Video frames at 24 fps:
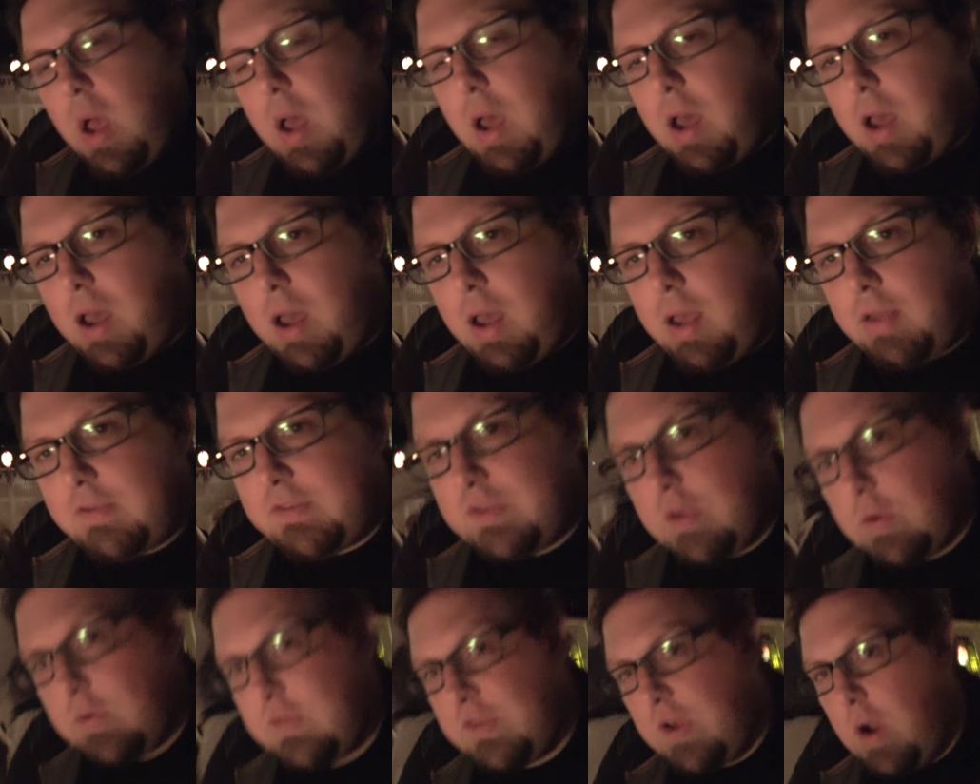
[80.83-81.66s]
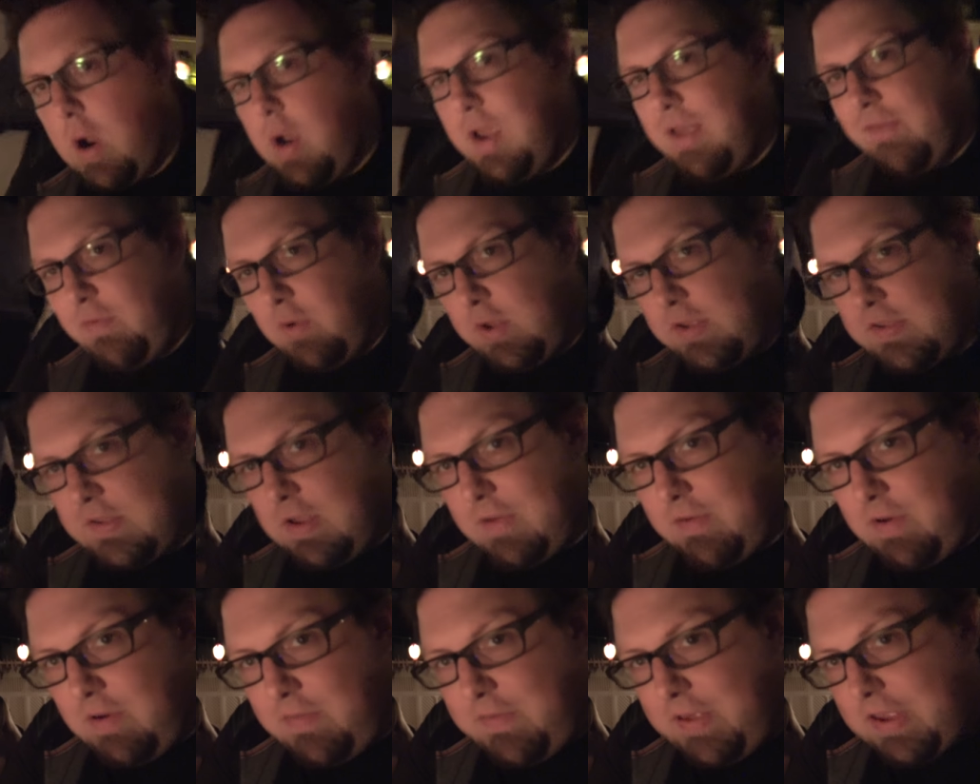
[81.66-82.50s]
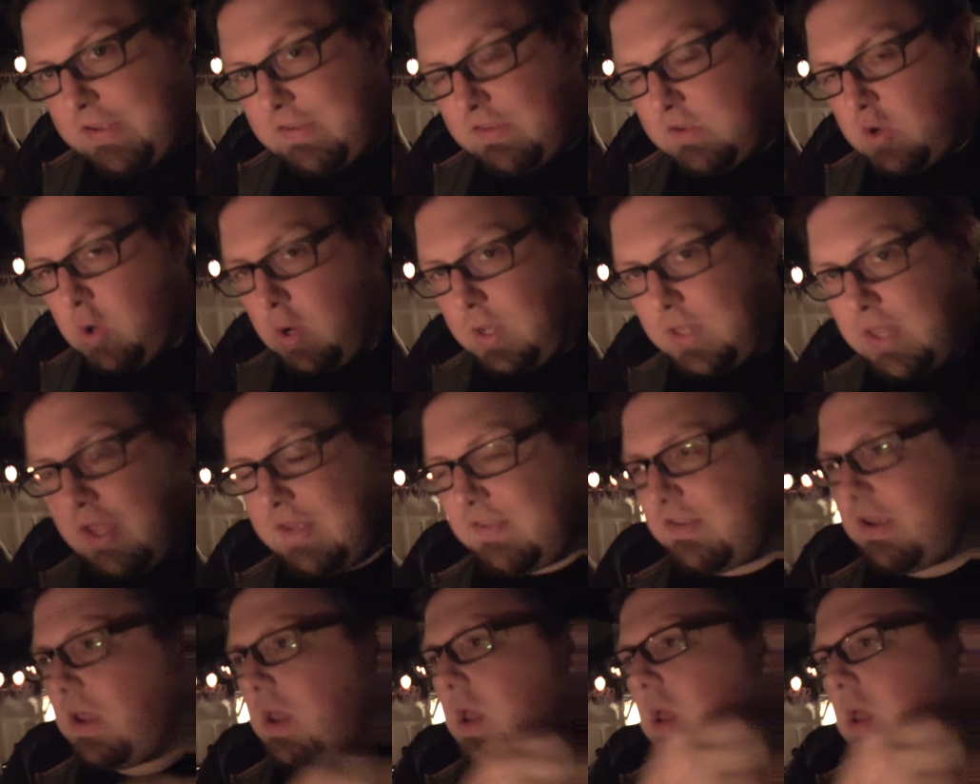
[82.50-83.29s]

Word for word: Yeah. So sorry if we stuff our faces during this.